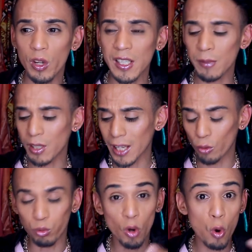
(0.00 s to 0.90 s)
It smells like
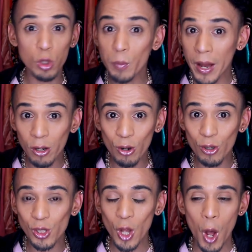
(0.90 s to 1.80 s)
rose
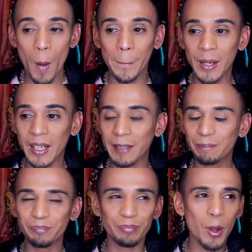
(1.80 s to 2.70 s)
petals, but
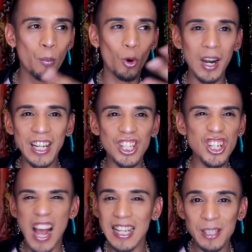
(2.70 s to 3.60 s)
more like
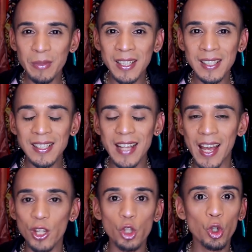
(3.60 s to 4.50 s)
jasmines
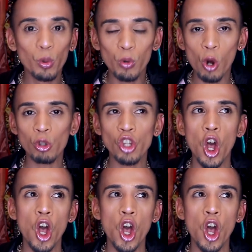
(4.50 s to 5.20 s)
and tuberose.